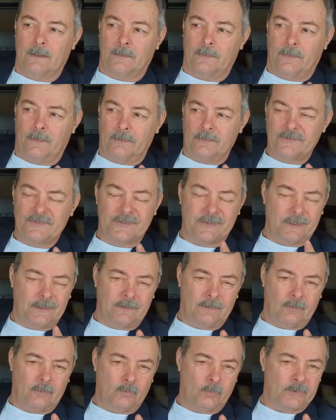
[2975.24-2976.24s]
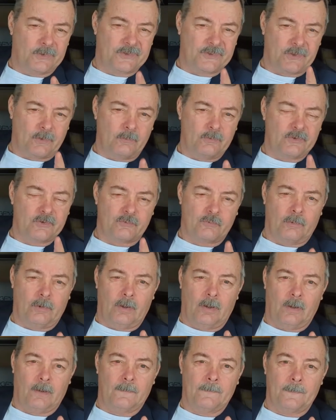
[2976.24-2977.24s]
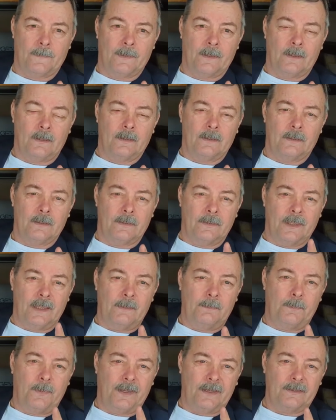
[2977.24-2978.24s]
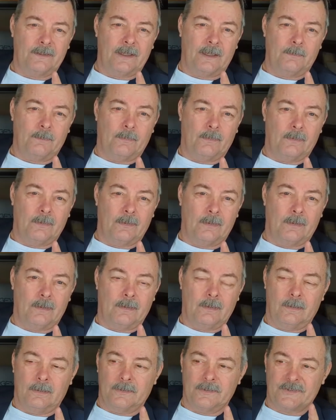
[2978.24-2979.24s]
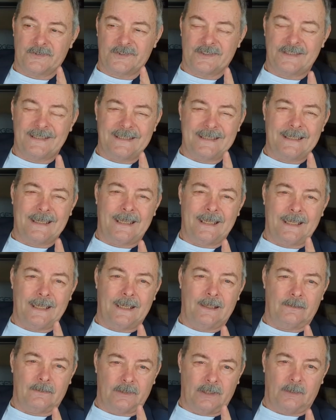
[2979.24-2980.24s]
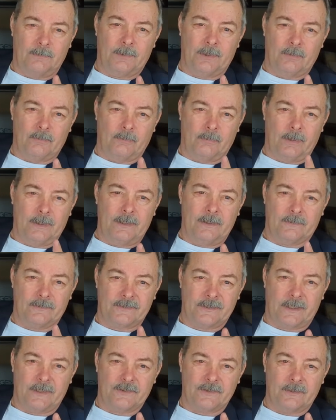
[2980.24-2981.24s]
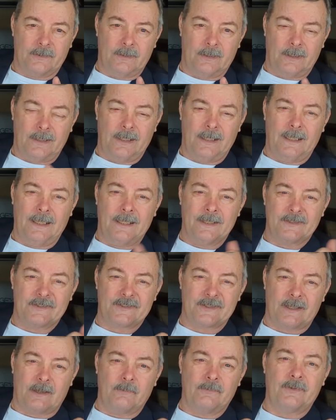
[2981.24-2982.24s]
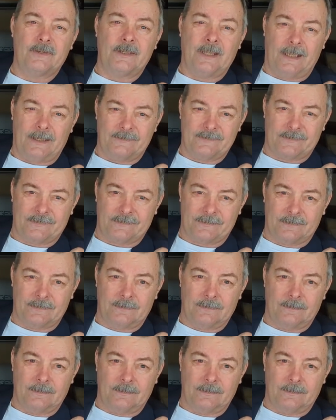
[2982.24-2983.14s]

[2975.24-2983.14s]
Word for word: their signal was so strong, they picked up CKLW radio station in South Texas.